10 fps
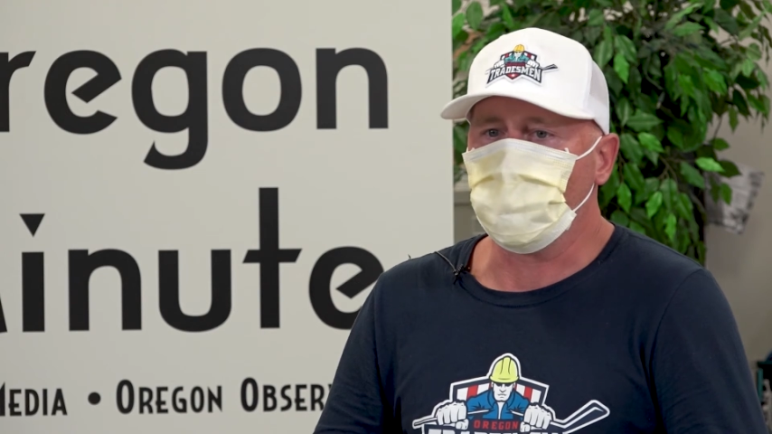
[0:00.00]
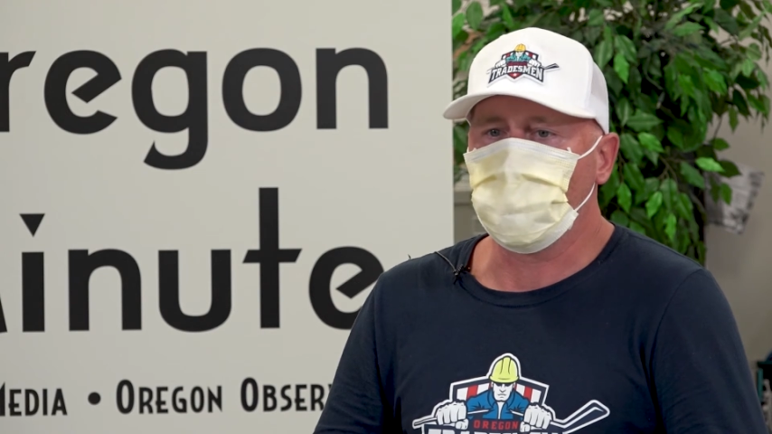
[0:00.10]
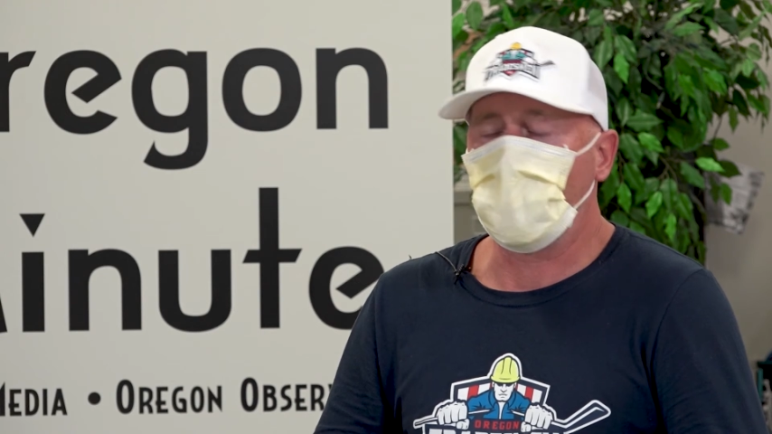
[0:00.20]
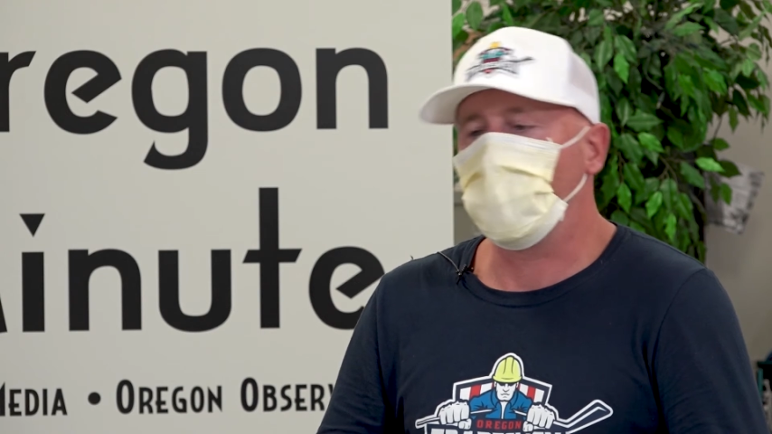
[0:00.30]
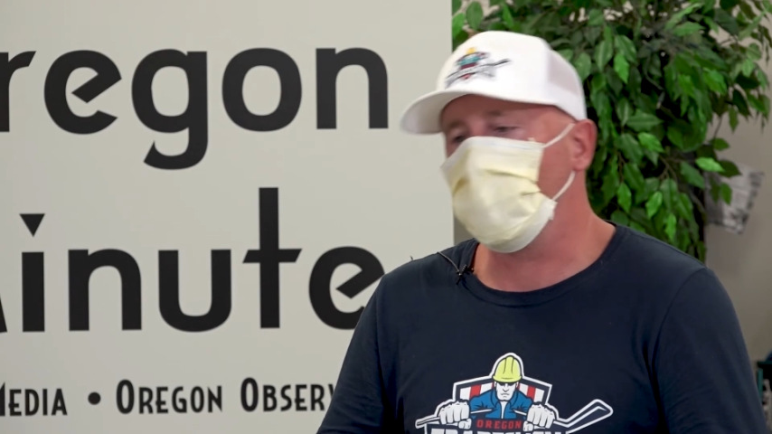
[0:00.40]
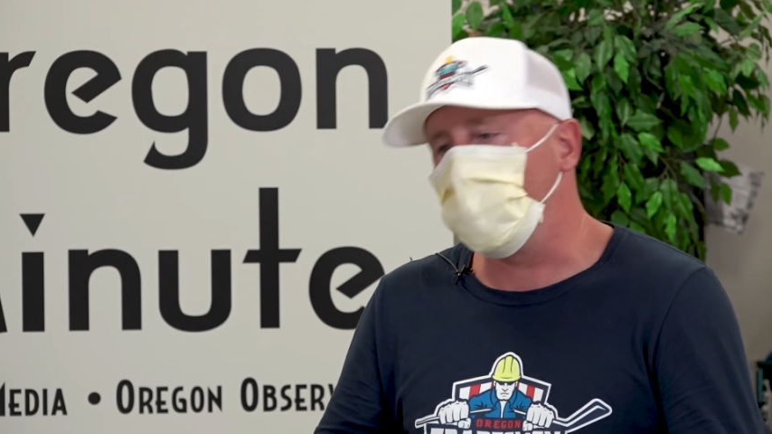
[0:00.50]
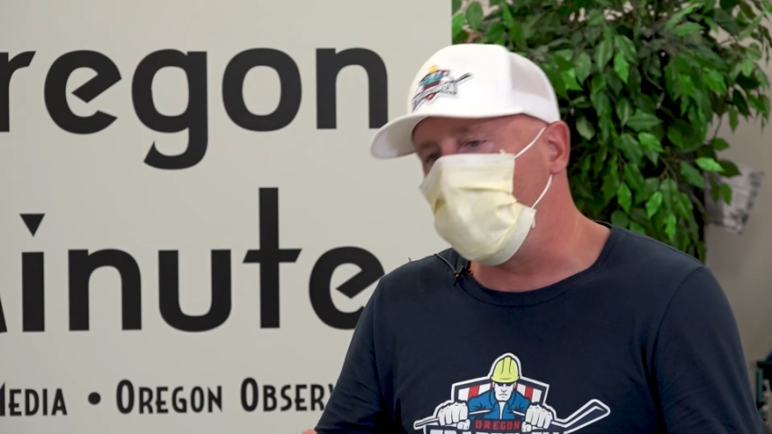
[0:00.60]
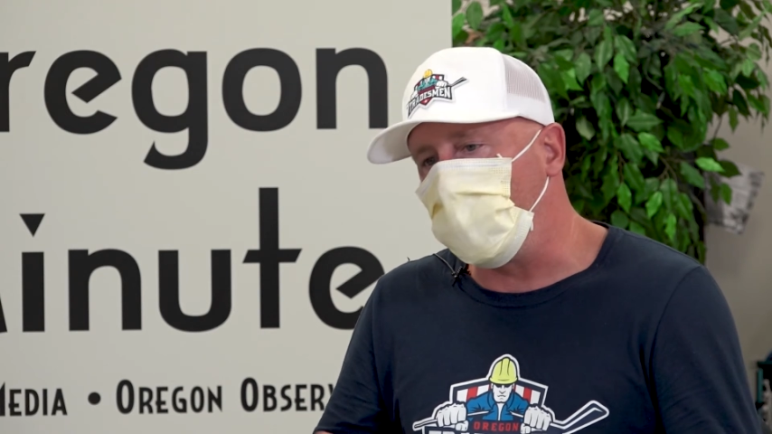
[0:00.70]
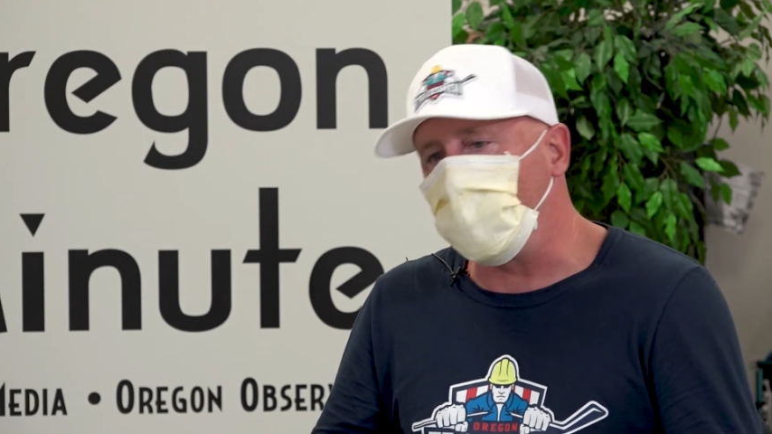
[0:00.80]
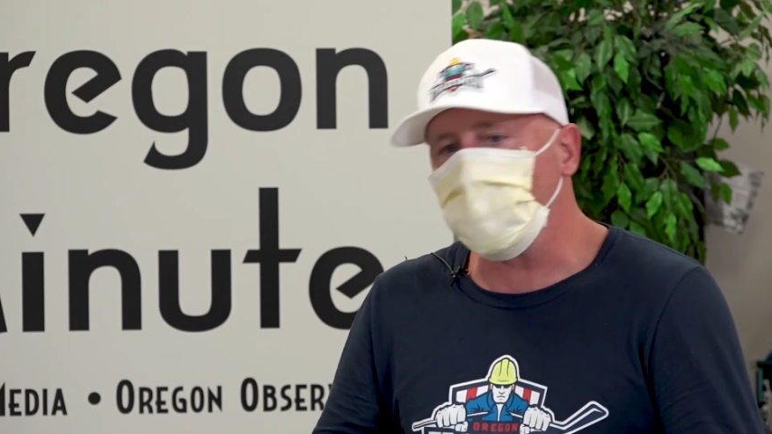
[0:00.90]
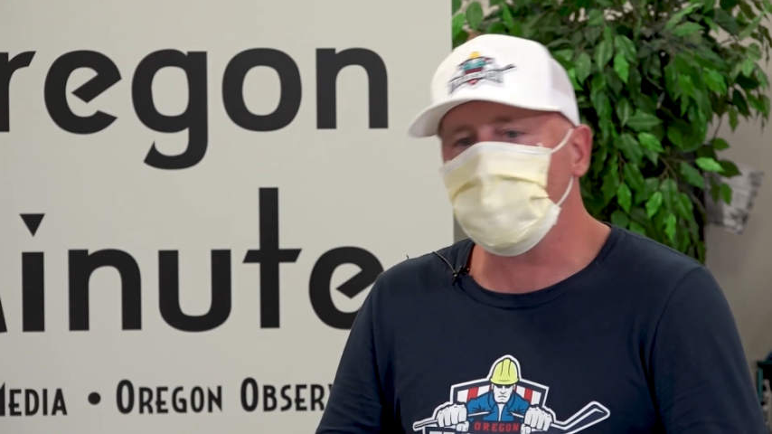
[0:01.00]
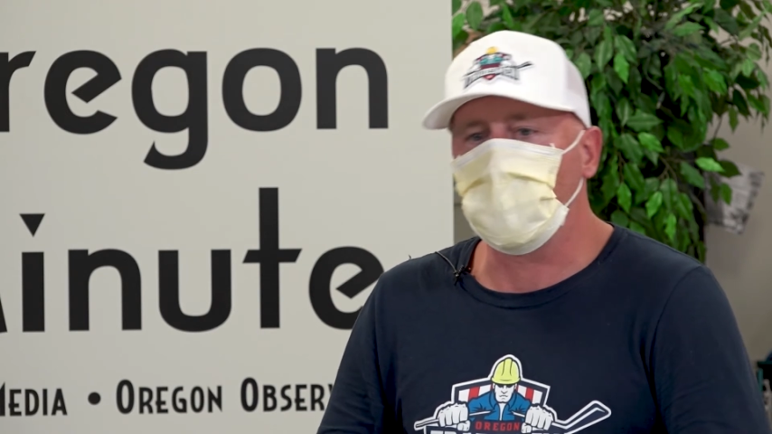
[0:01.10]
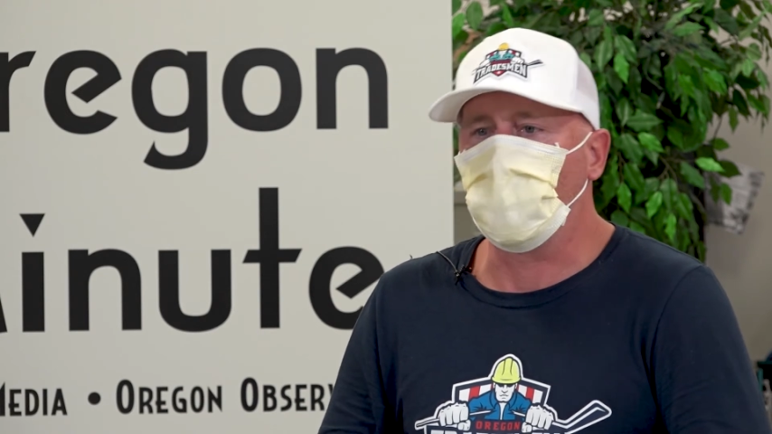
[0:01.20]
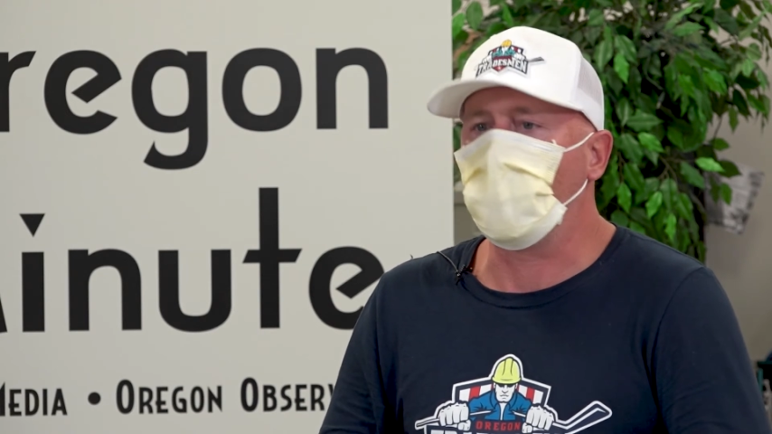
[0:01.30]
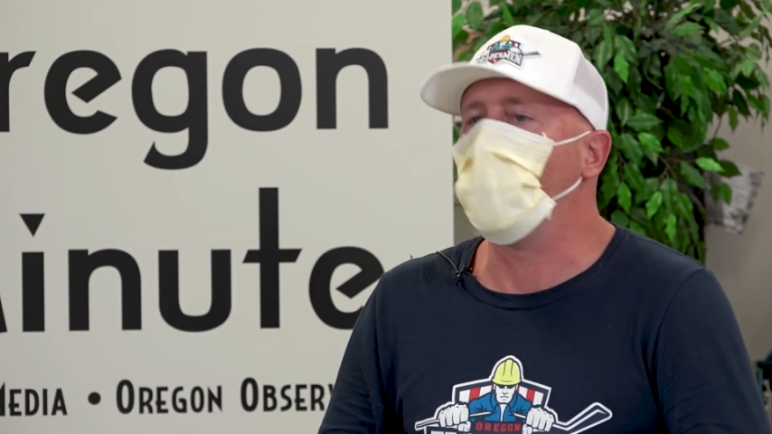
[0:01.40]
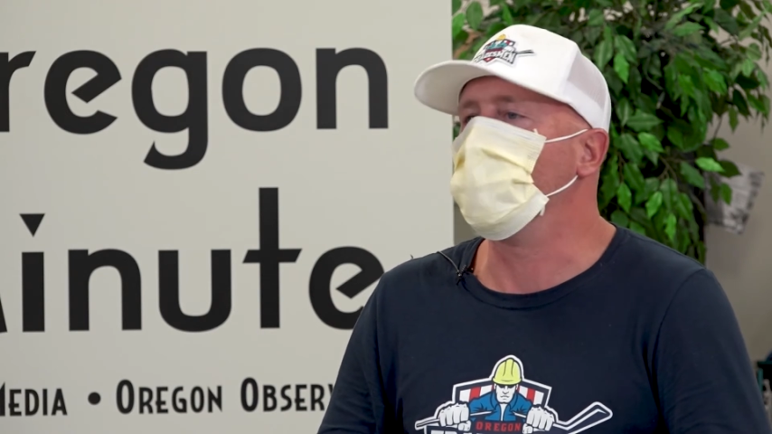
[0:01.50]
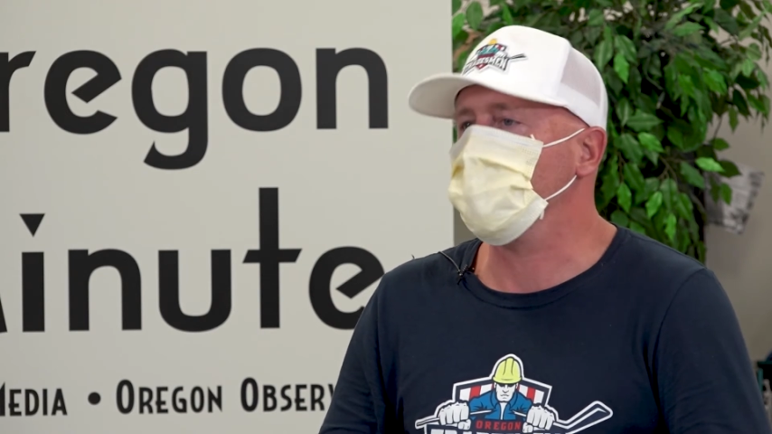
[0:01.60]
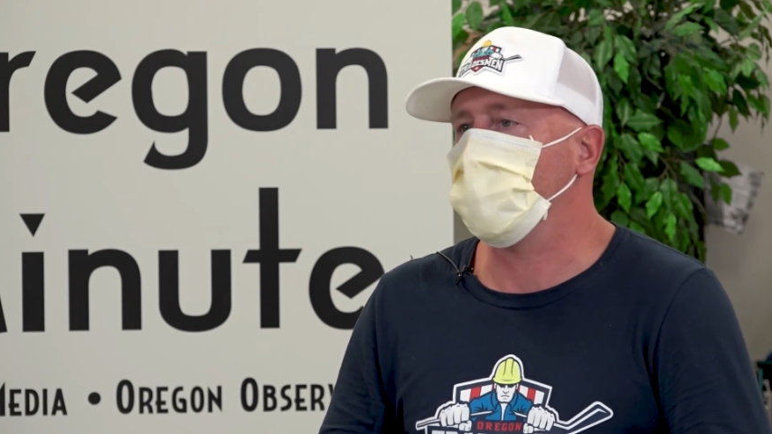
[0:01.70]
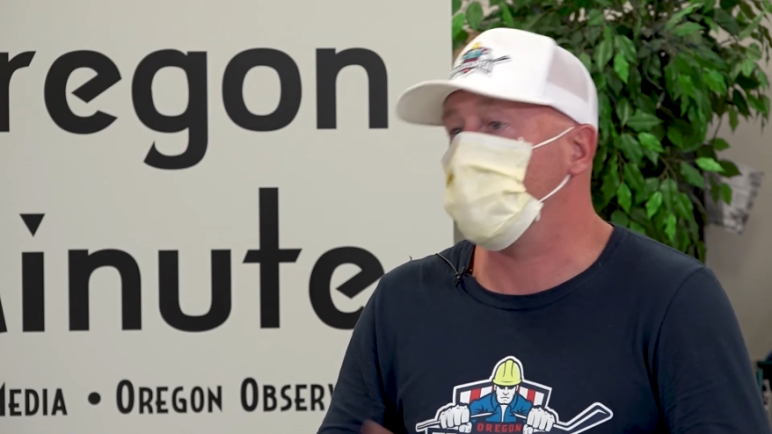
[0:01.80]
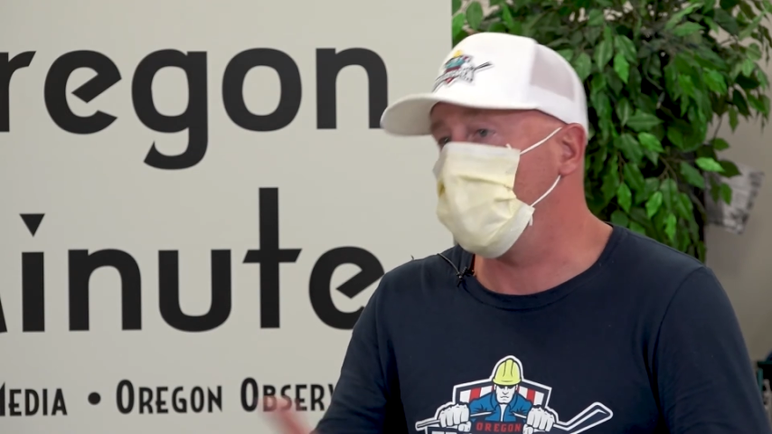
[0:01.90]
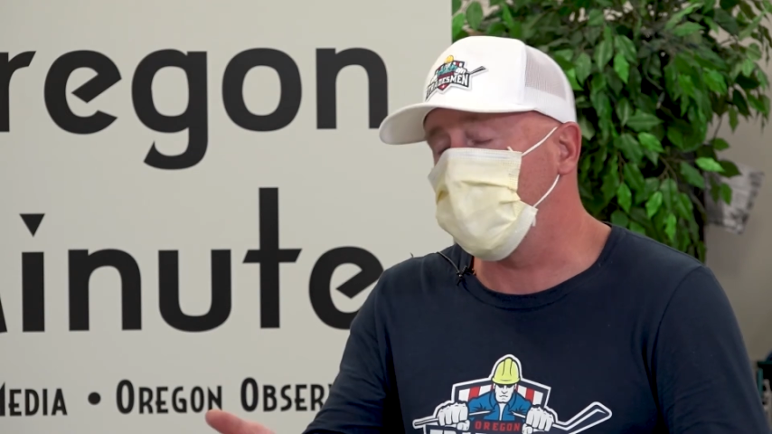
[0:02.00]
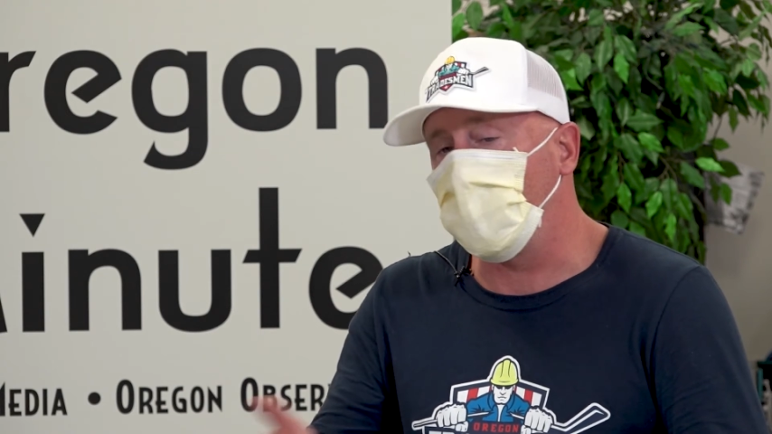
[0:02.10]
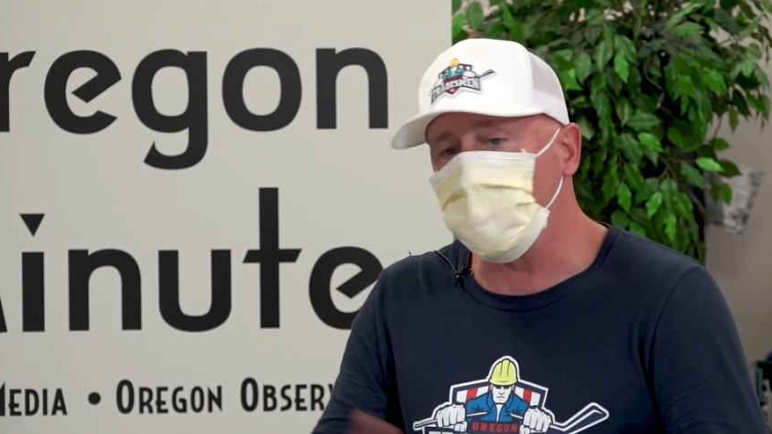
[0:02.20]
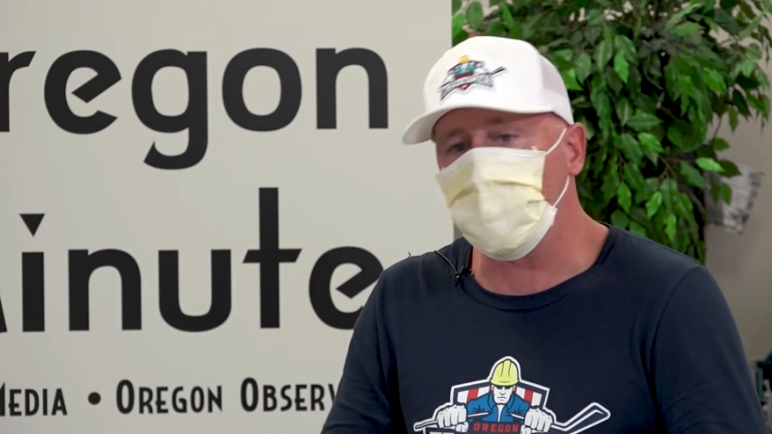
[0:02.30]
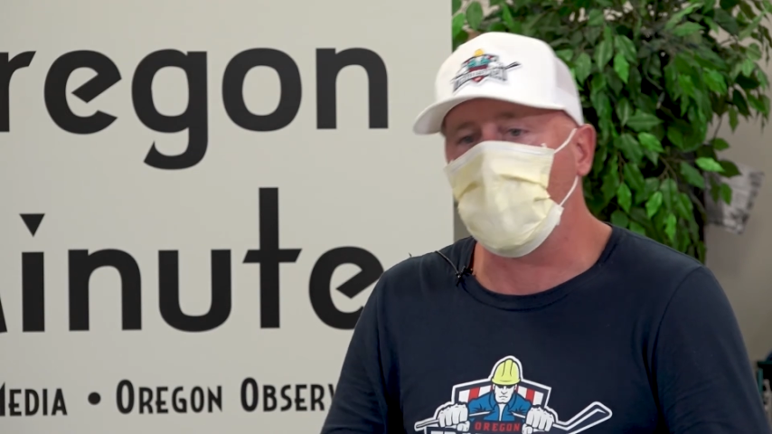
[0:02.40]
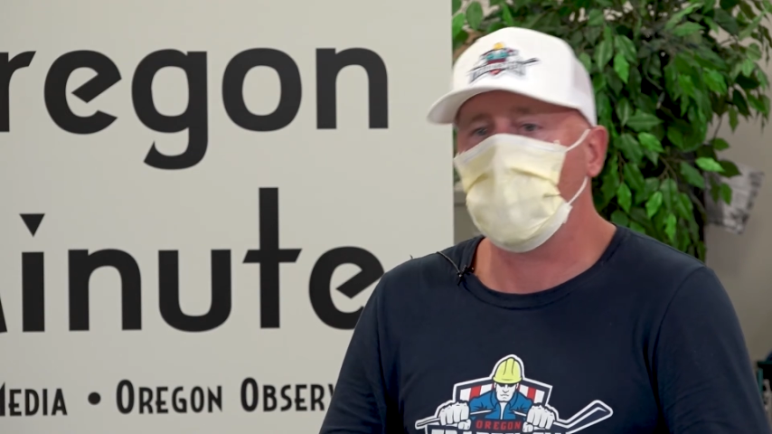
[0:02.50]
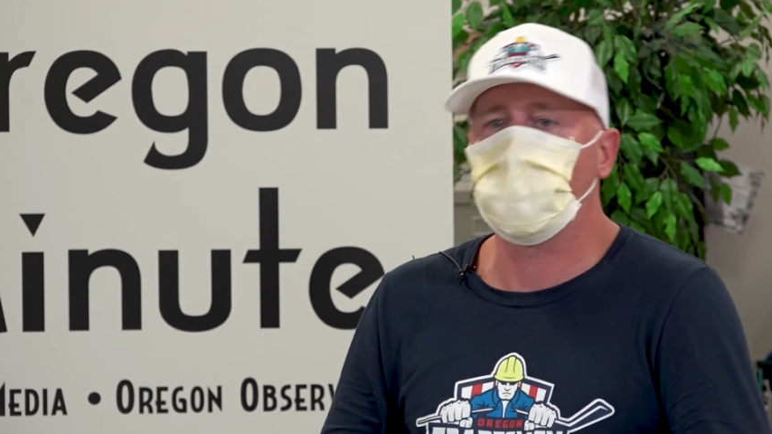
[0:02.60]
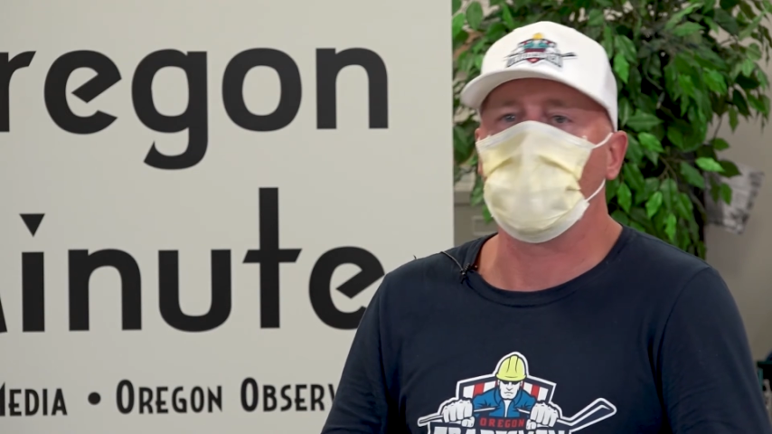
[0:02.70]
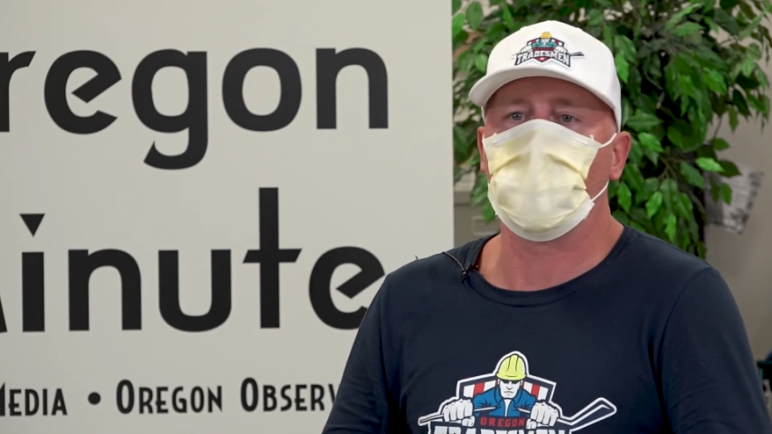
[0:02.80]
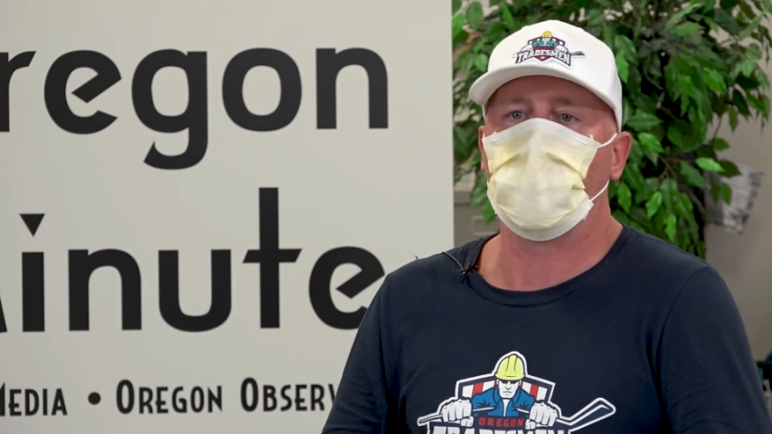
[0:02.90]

But again, you don't always have to do a trades job, but we